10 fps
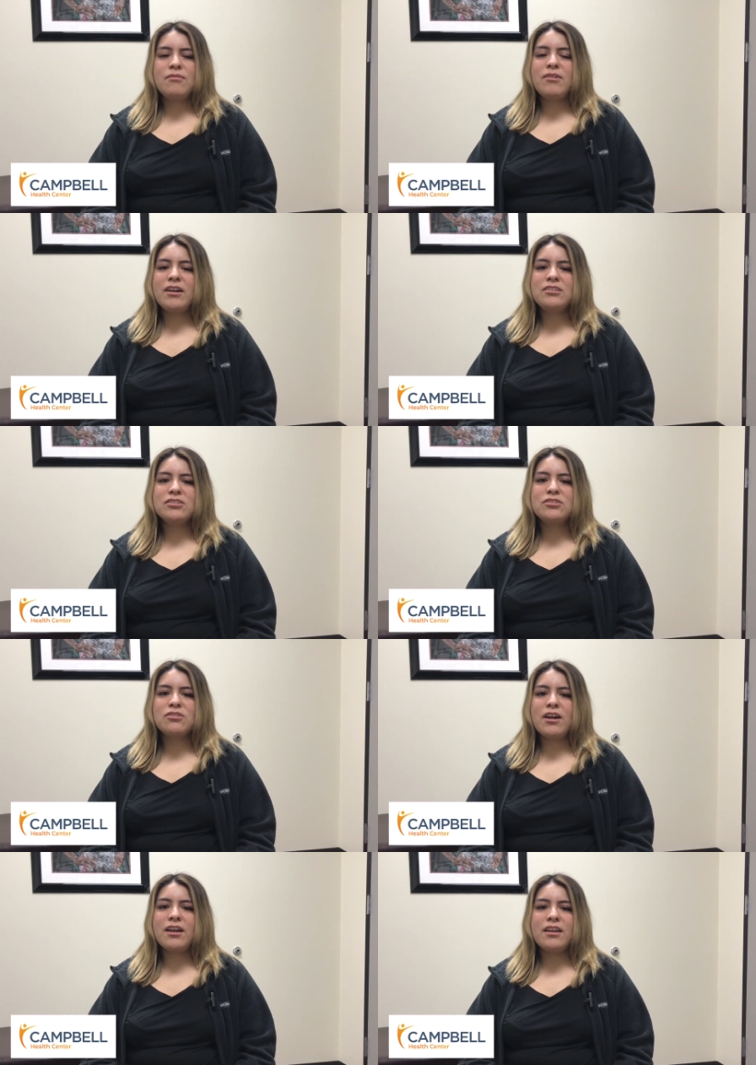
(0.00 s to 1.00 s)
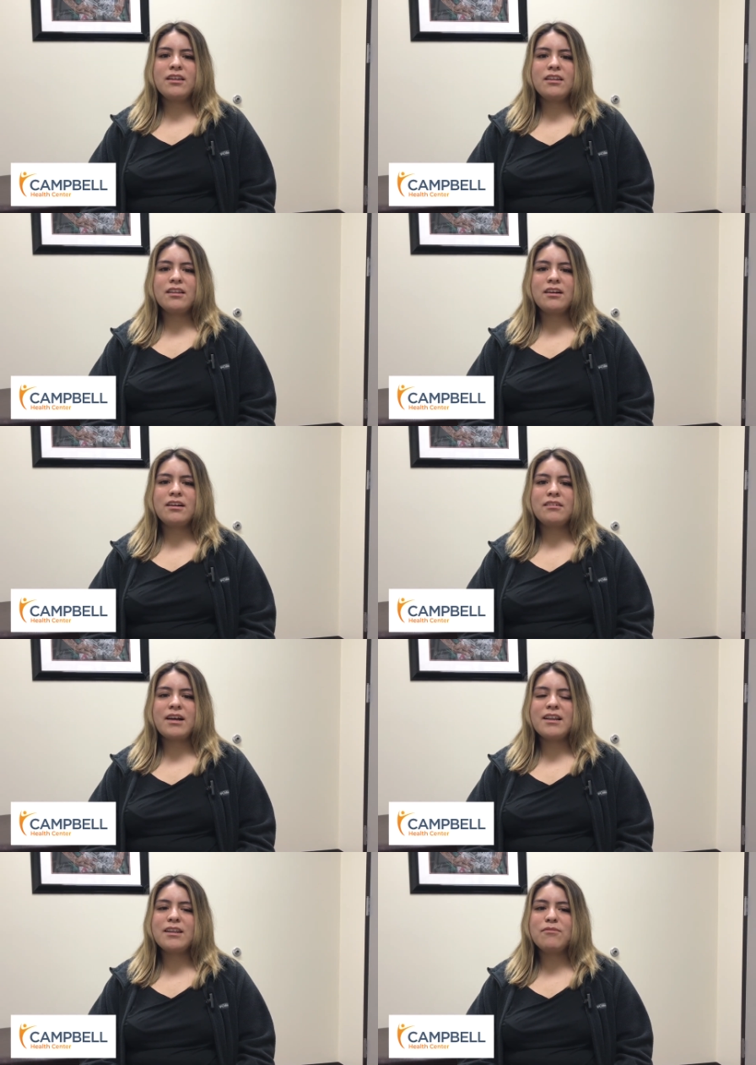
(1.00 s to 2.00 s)
well, I just tried. Uh,
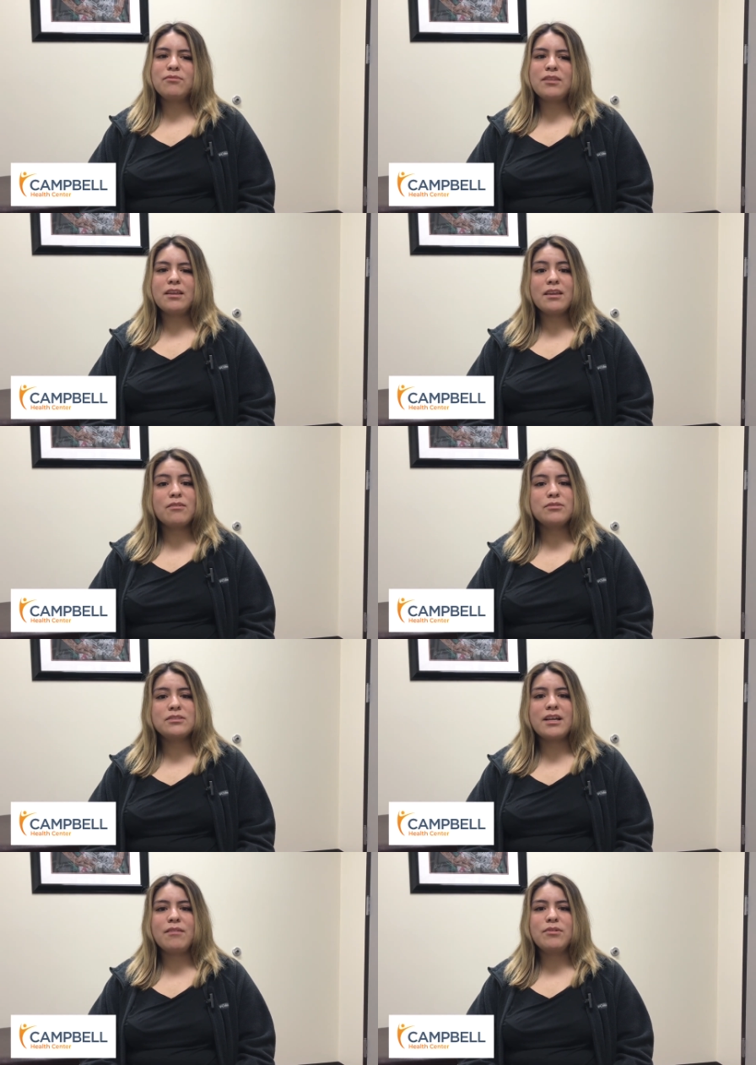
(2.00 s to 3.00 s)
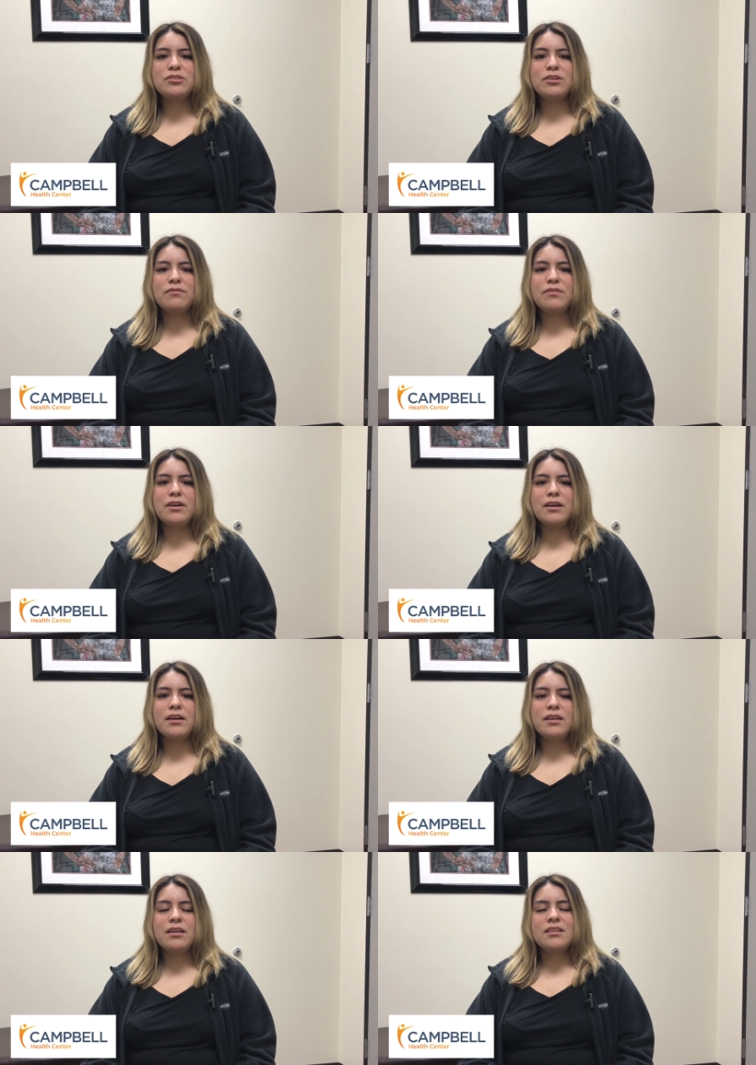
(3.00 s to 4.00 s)
I didn't think it was that much of a,
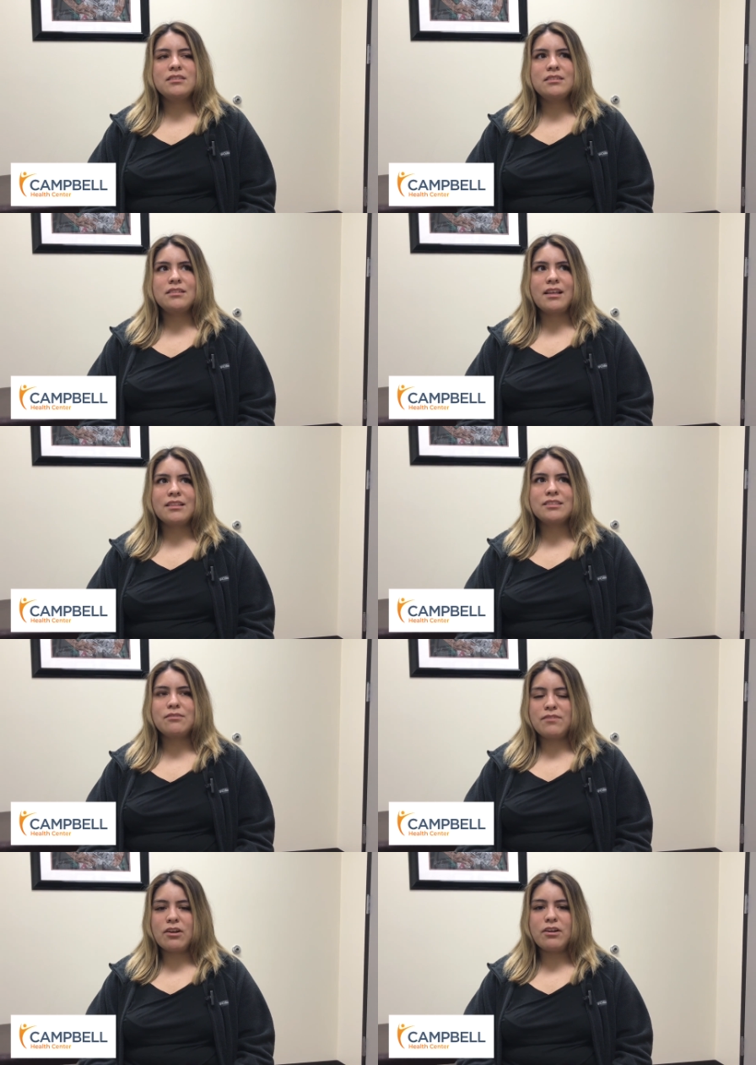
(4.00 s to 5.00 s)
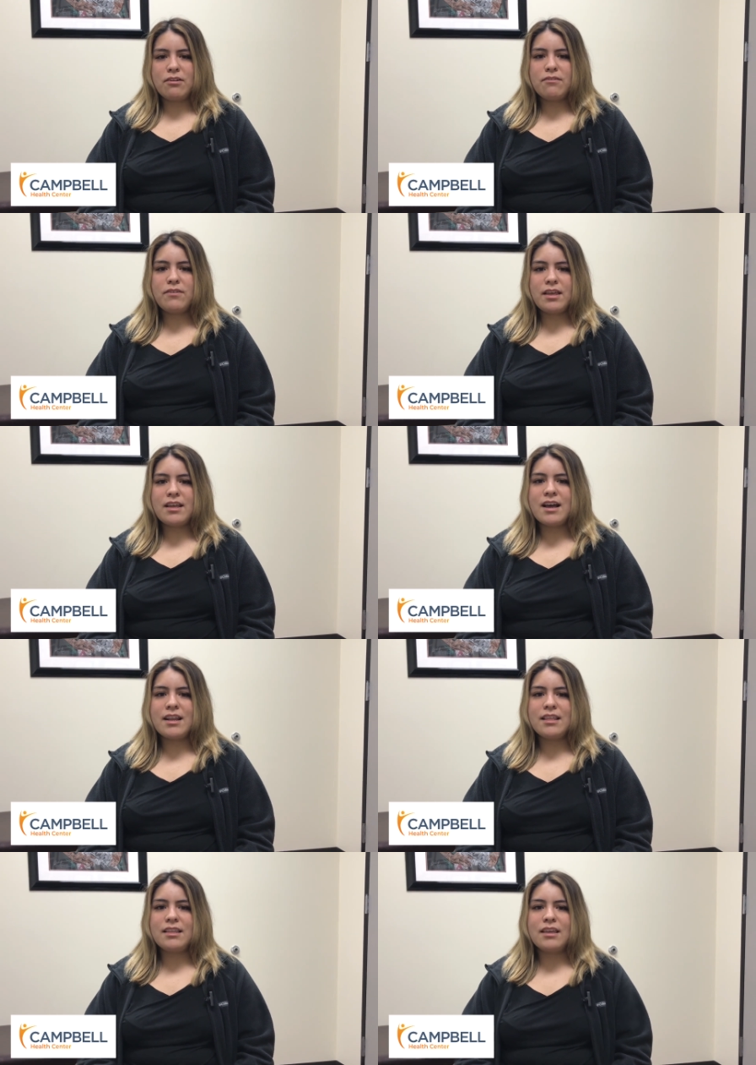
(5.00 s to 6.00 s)
like the severity of it.
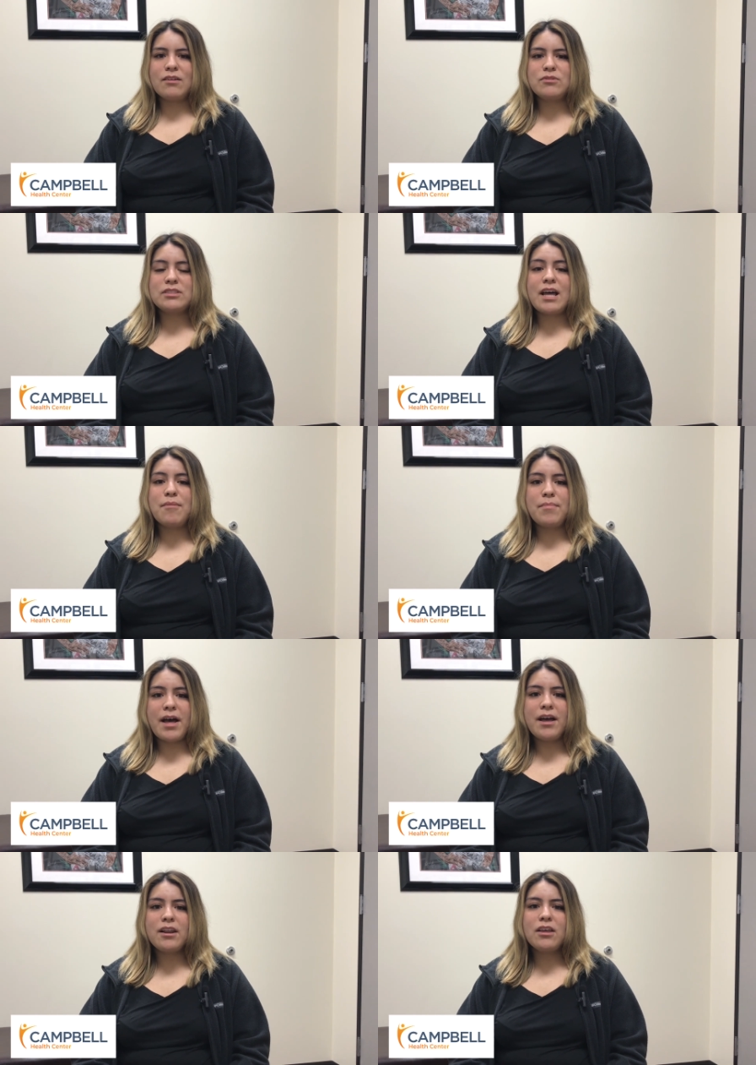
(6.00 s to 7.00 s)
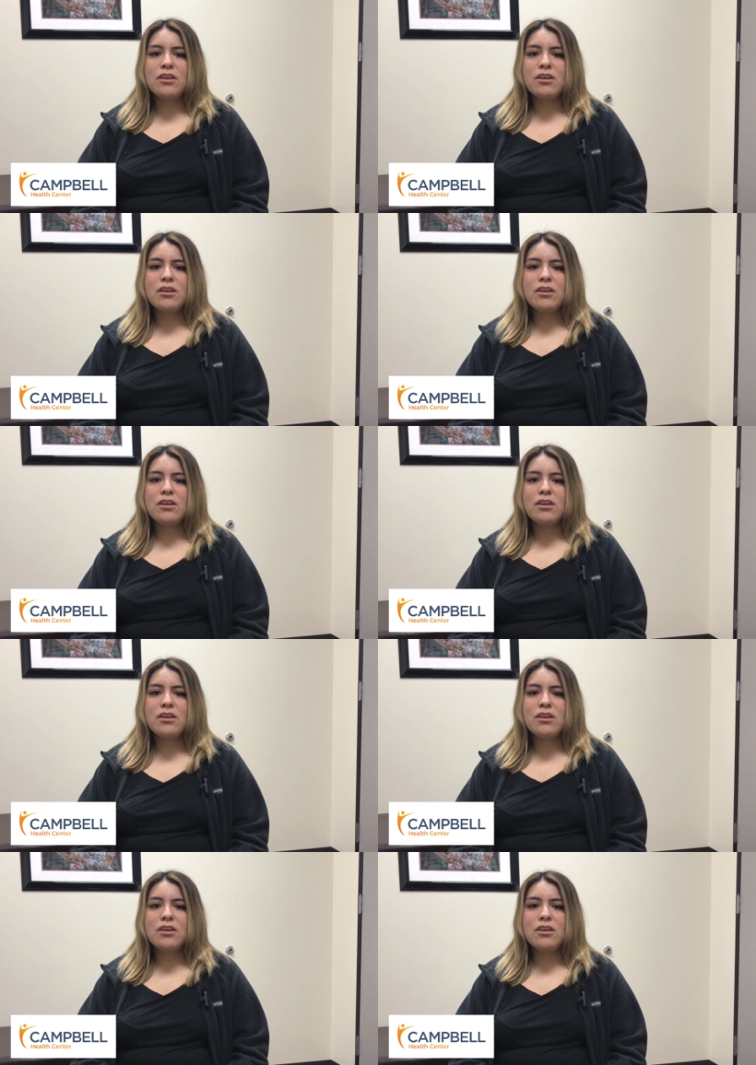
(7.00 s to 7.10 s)
I didn't think it was that bad.